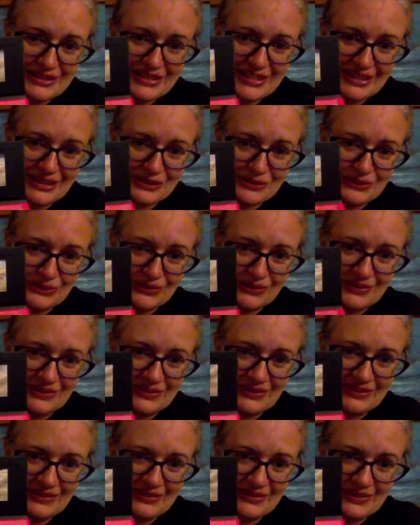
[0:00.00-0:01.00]
the actual
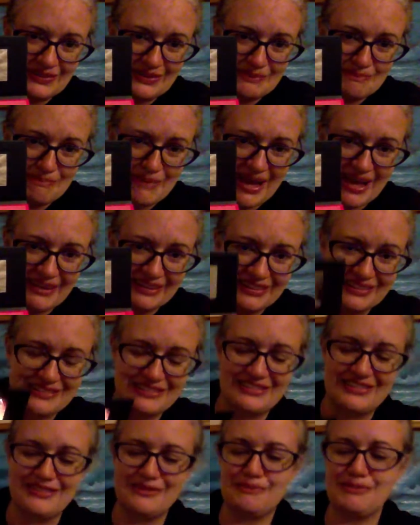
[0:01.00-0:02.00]
palette,
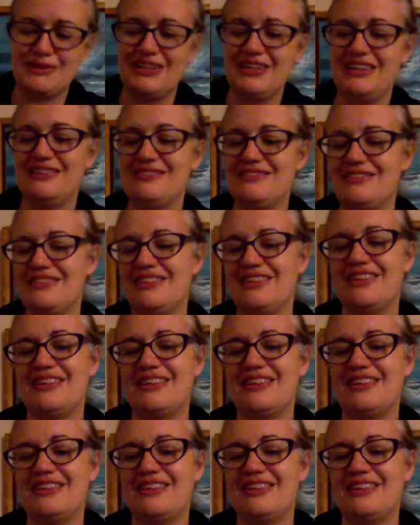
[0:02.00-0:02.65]
so it's pretty nice.